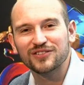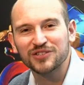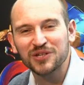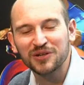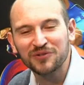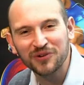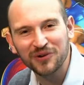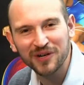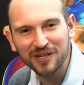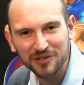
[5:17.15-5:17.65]
So
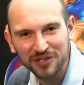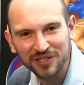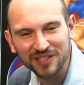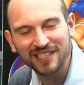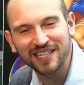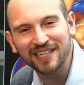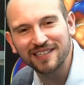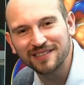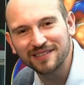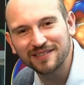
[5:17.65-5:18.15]
if you're interested
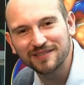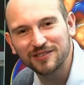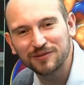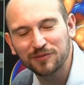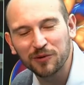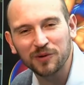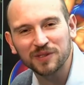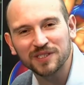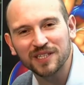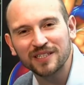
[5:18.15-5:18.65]
in
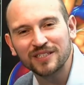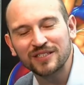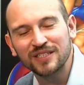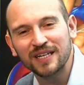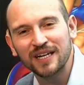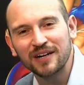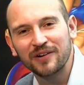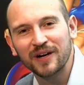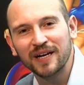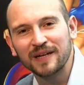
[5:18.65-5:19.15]
sports
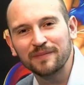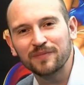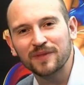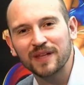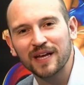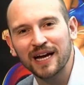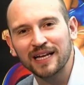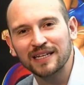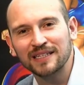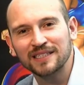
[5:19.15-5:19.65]
engineering
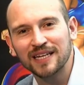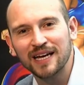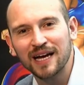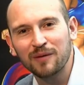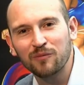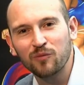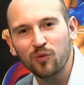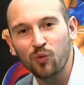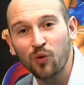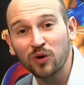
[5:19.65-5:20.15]
and
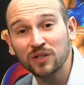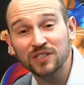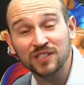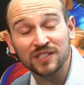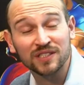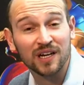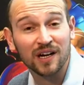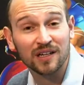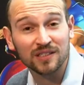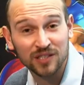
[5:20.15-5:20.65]
want to
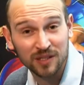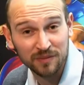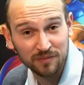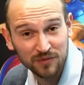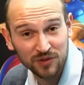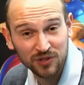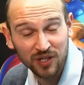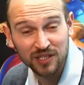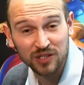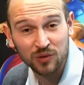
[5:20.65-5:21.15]
start to
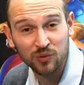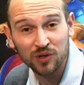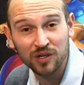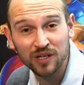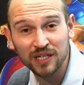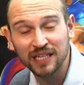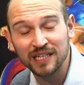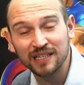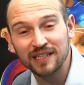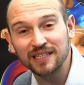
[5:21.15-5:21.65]
try to
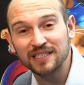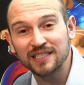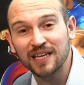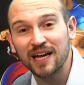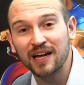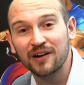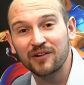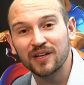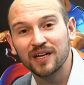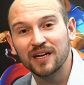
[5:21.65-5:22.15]
work in this
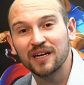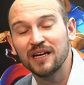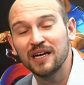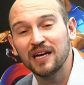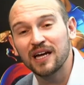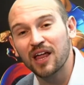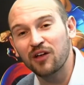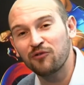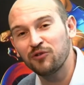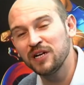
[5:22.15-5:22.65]
area,
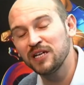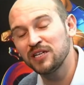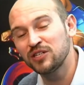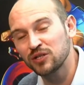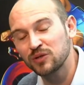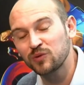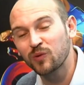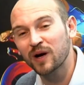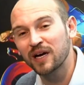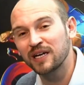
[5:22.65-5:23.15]
a really
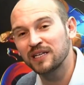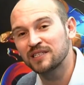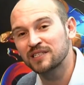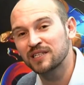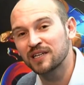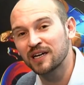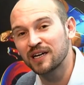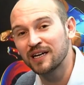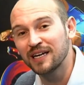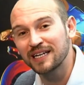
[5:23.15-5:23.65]
good way
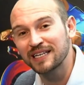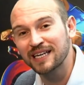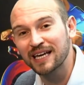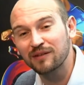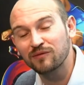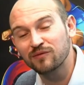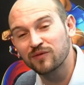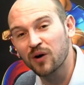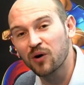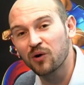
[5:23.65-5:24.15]
to get
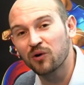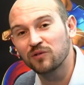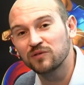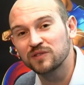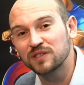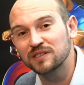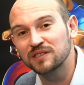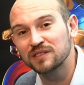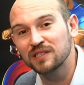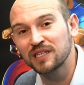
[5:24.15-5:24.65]
involved
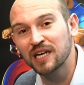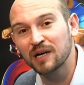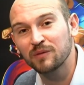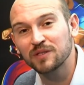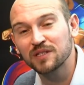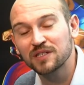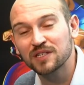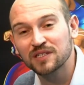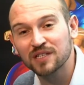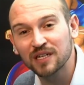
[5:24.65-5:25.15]
is to come and
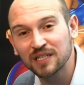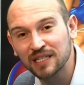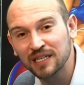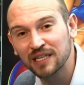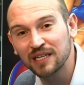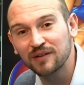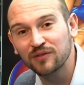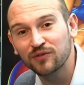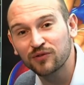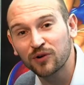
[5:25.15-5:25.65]

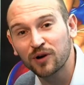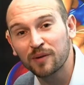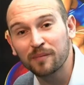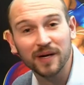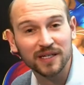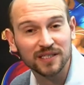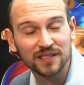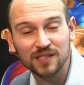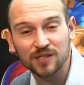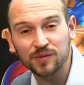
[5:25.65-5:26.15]
study for a
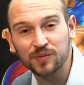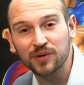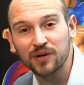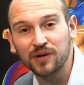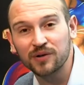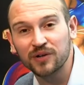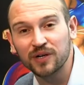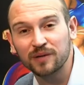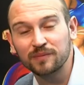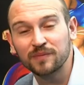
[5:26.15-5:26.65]
master's
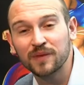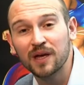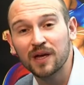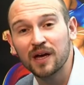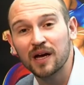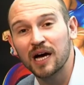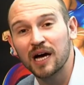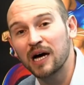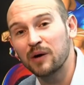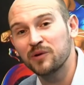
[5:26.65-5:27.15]
programme
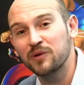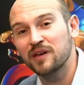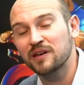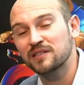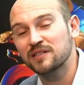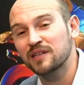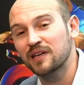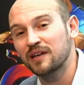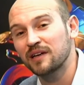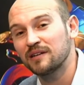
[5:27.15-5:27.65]
with
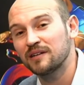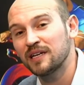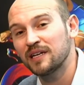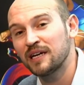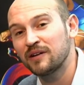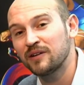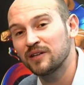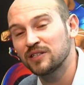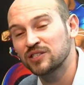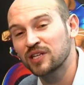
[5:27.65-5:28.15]
us
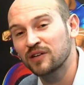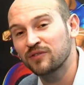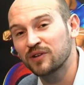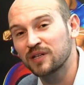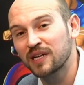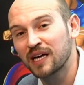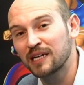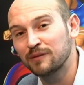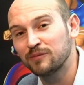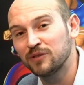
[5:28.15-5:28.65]
here at Sheffield
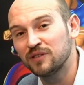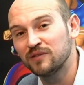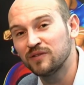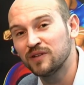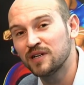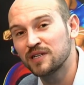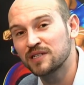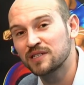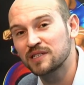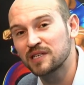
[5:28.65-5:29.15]
Hallam
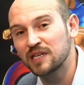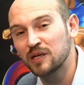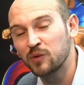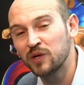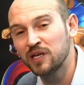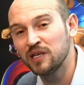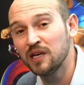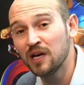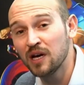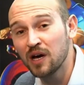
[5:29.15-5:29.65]
University.
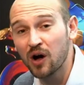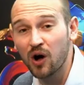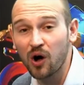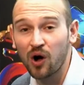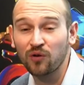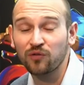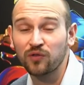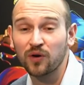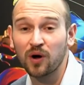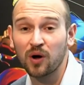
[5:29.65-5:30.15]
We
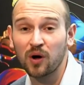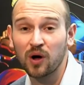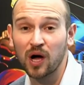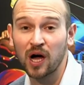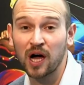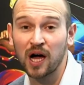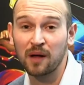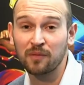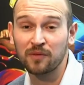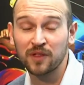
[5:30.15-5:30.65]
offer
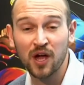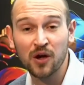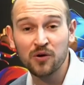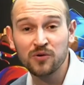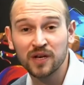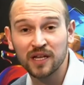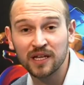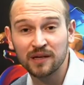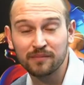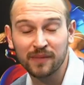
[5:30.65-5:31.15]
the
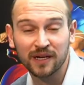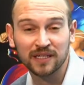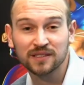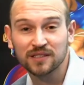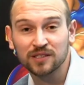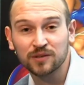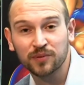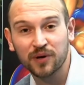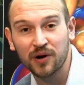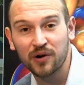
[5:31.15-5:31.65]
only
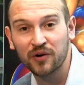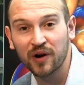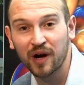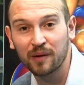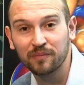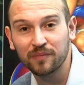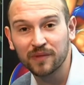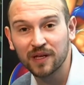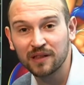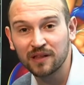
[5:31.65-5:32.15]
master's
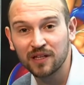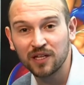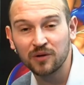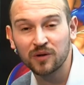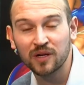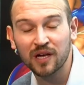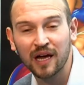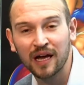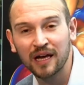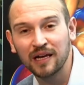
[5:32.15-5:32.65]
programme in the
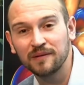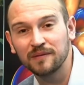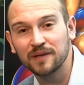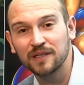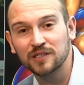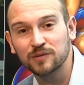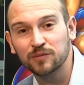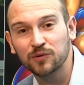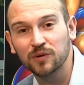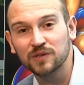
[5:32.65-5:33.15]
UK in
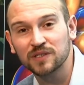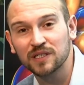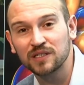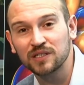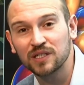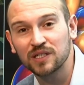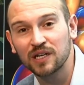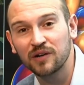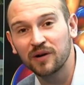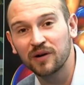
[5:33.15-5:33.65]
sports
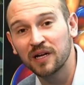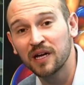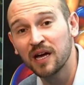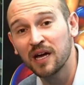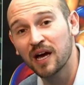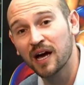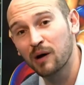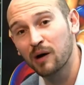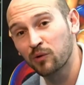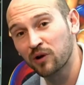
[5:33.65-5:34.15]
engineering
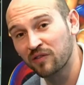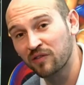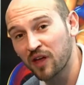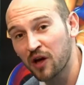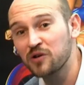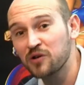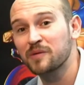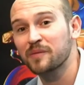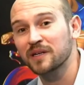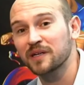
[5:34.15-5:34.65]
and one of the
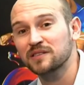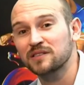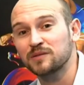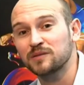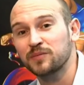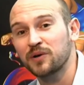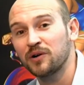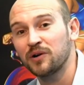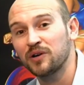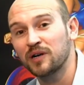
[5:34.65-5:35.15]
only master's
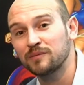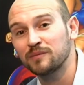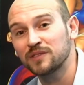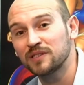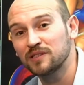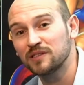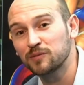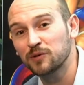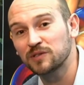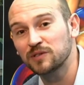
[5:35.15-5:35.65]
programmes
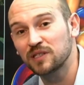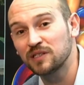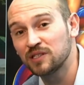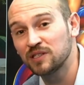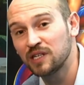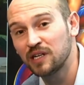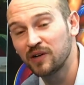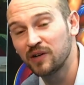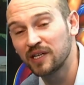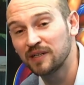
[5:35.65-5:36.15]
in sports
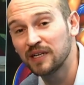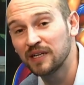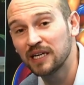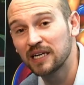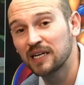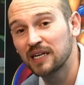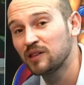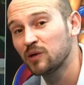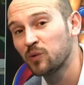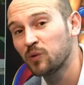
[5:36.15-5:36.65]
engineering
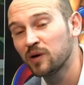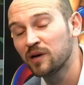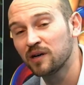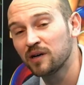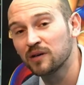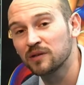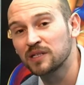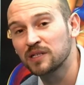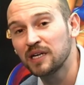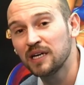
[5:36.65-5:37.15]
in the
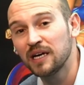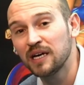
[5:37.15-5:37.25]
world.